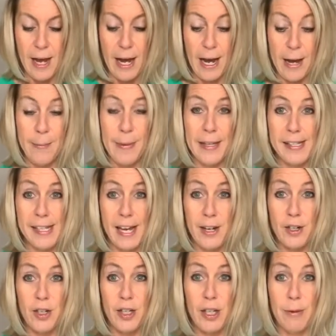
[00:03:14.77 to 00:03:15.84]
Um, it's
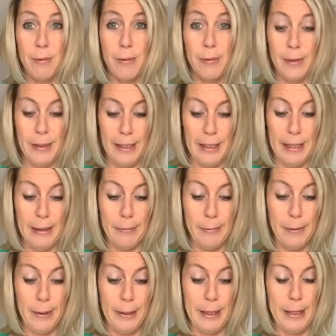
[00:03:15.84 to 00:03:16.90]
actually really,
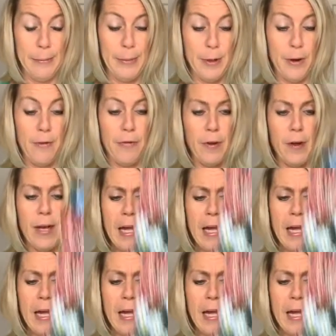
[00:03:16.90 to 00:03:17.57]
really beautiful.